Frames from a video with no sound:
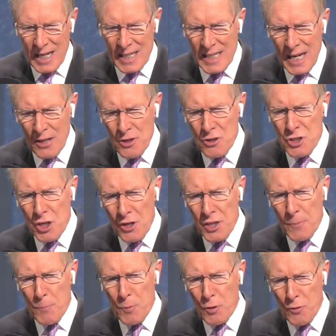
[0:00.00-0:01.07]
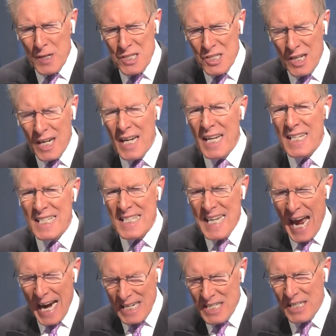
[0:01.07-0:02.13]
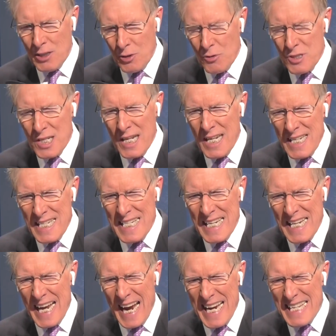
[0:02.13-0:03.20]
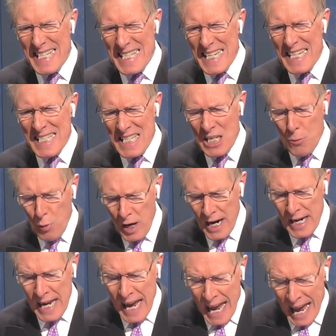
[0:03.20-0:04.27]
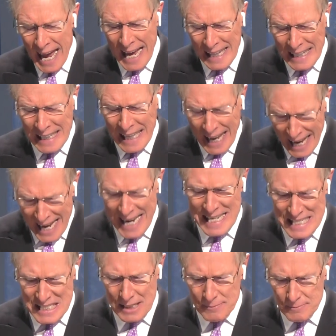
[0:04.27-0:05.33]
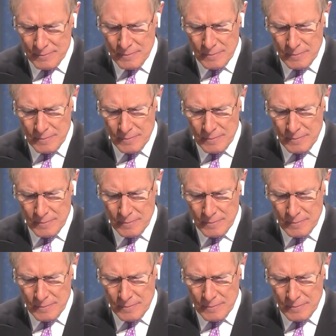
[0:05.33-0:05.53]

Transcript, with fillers: and the others are the perissodactyls, D A C T Y L.S.